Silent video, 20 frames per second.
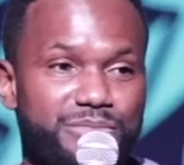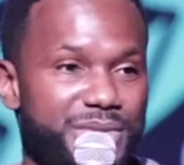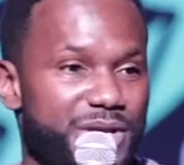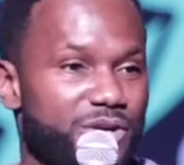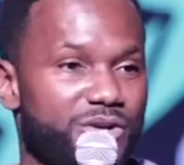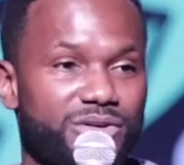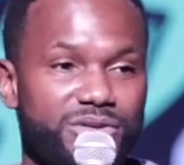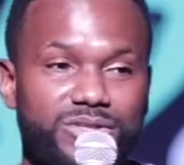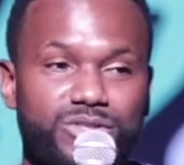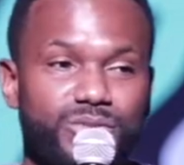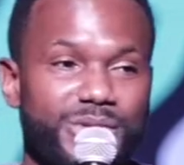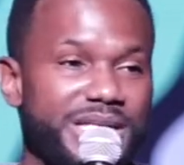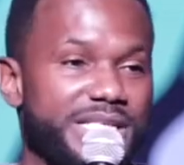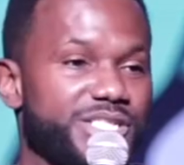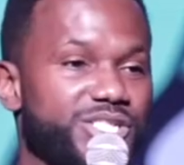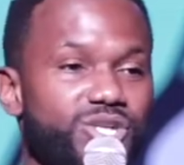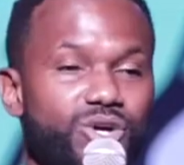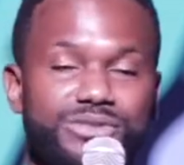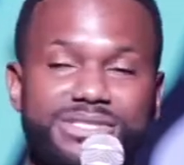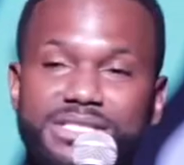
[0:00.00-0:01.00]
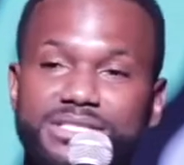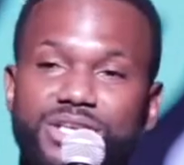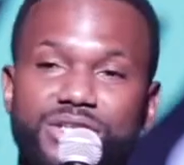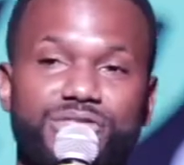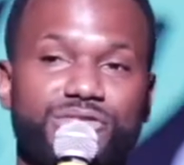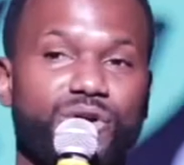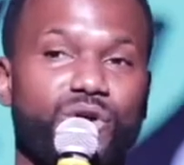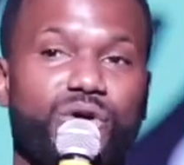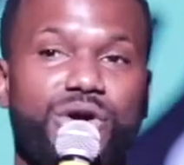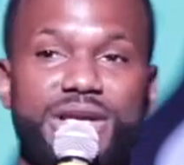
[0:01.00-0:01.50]
miracles where He shows His
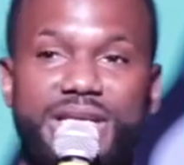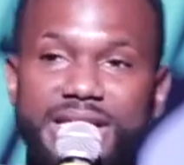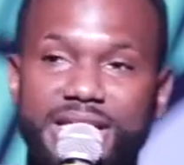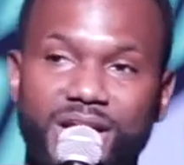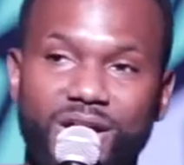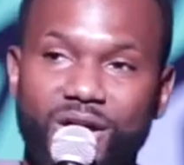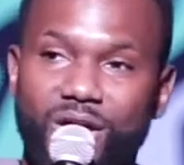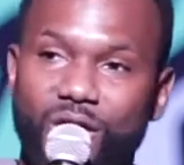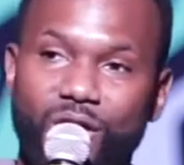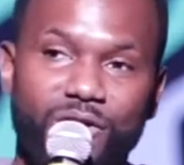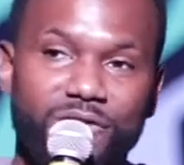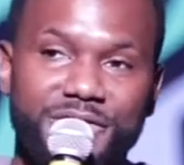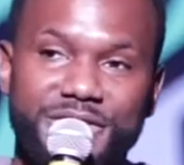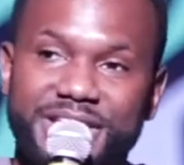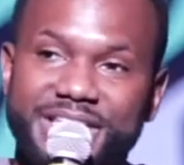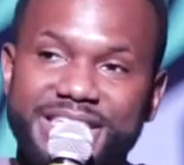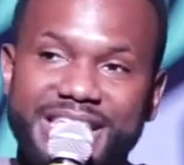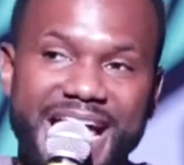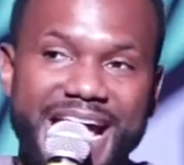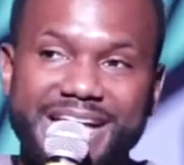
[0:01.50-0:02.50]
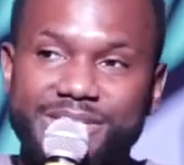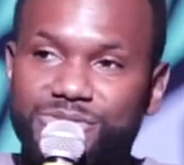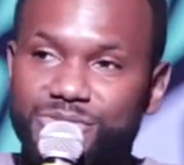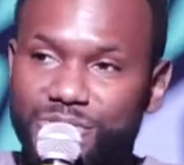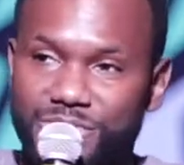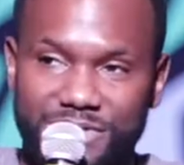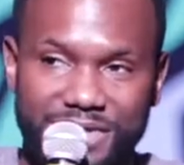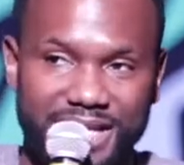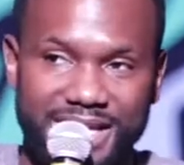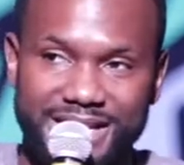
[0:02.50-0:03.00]
authority over the natural
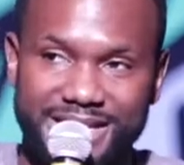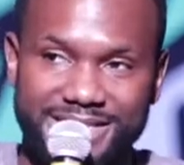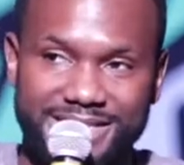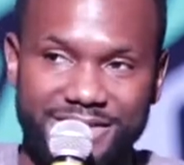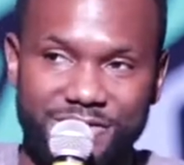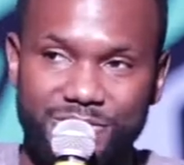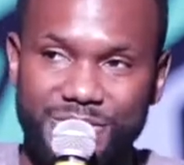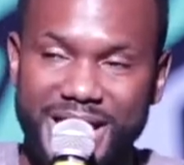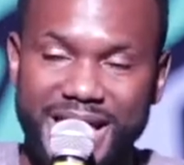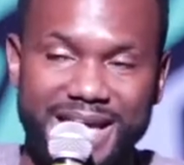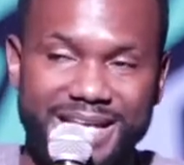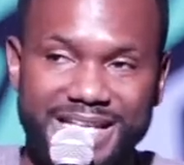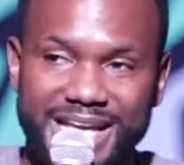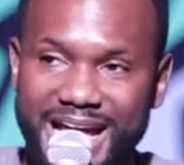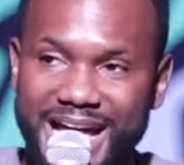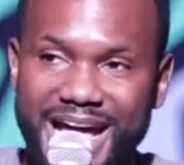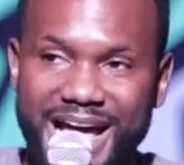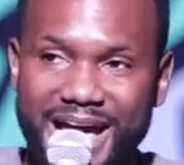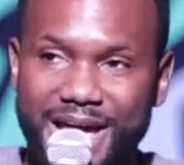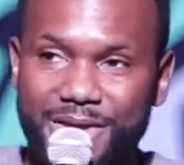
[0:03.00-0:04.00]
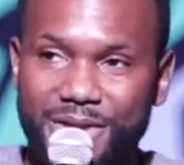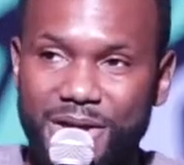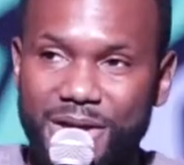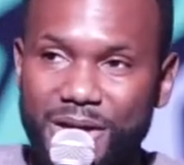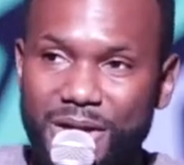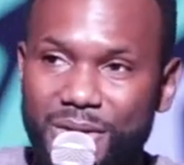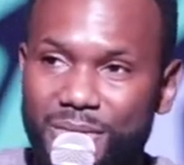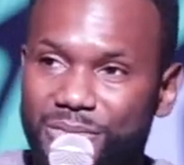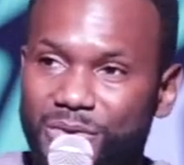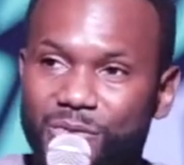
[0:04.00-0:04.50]
things of mankind,
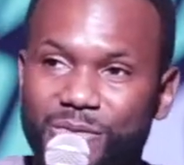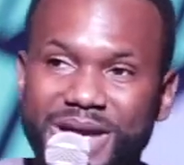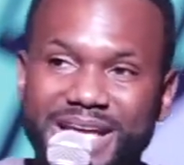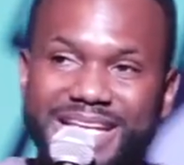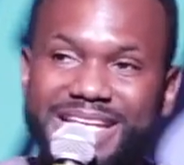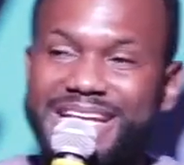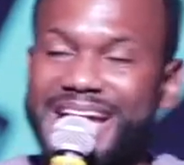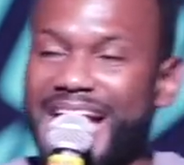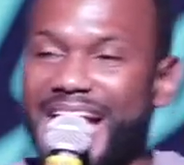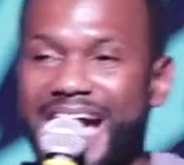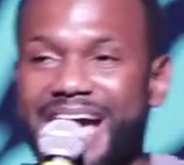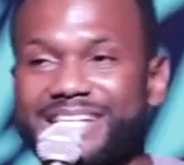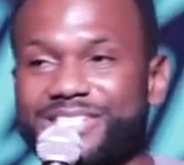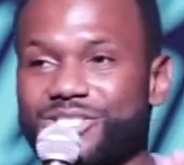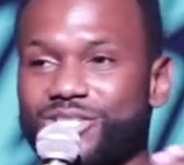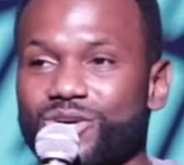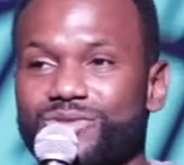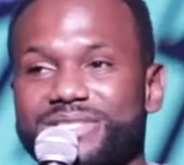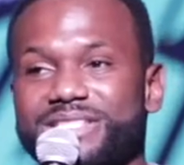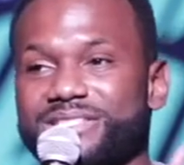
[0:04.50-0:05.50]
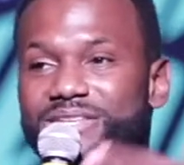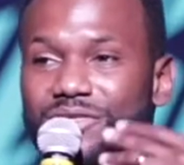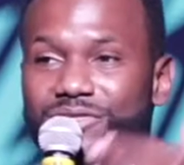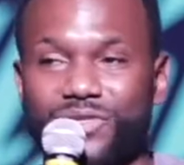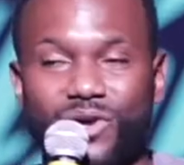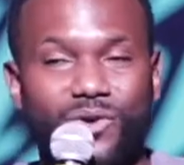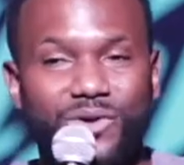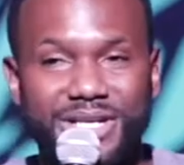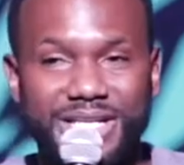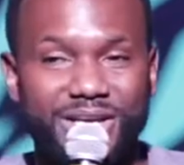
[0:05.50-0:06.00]
but when God shows His
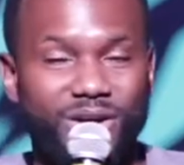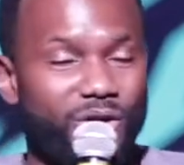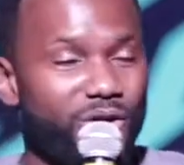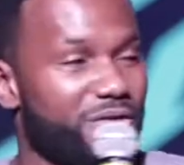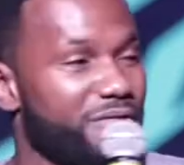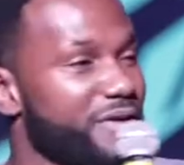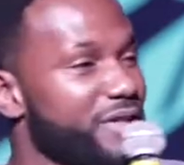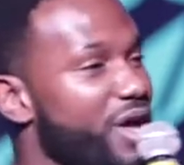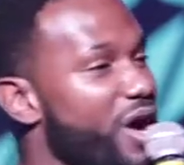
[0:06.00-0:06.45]
authority over